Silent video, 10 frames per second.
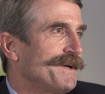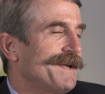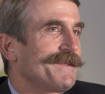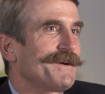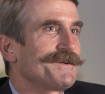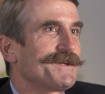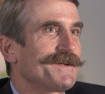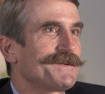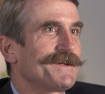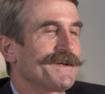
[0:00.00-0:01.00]
We're not there
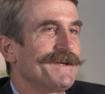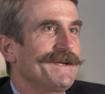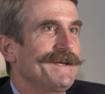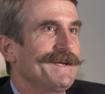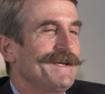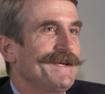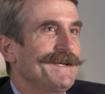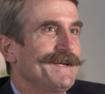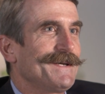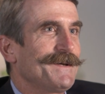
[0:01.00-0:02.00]
just to
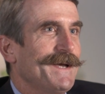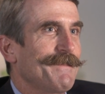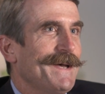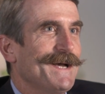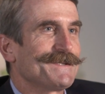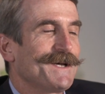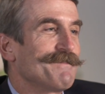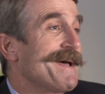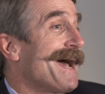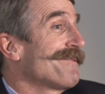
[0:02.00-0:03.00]
pass
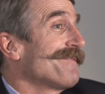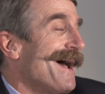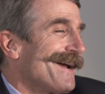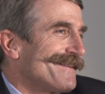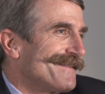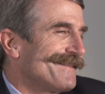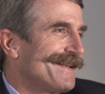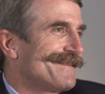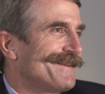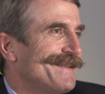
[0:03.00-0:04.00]
on math facts.
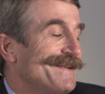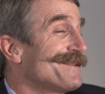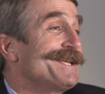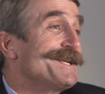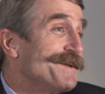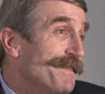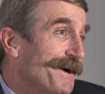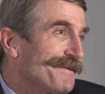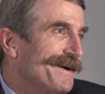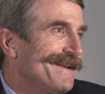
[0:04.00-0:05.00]
That's that's the easy
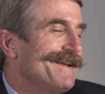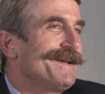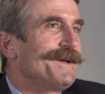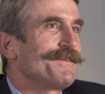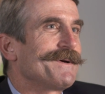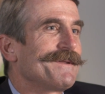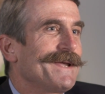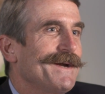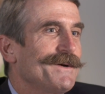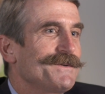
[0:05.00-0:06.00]
part, right? We're
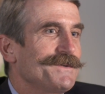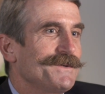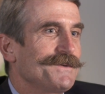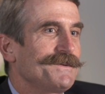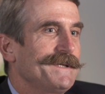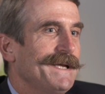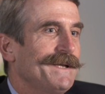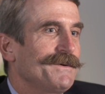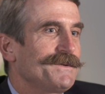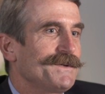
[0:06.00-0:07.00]
there to
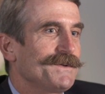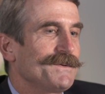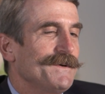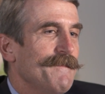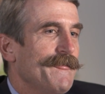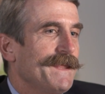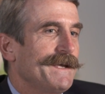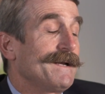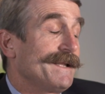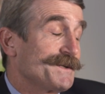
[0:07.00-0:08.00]
tend to
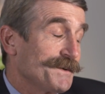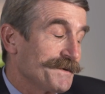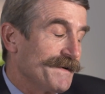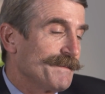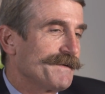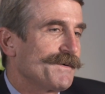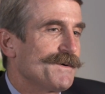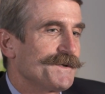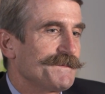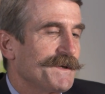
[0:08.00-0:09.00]
intellectual development, of
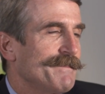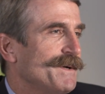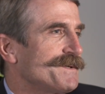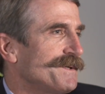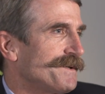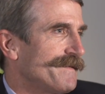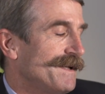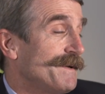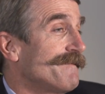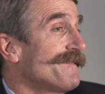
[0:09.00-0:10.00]
course, but emotional
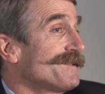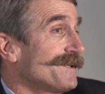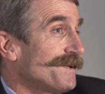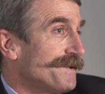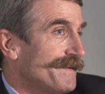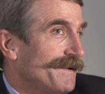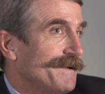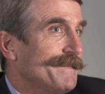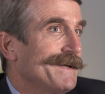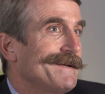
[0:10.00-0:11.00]
development, physical
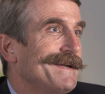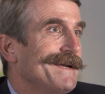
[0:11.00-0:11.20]
development,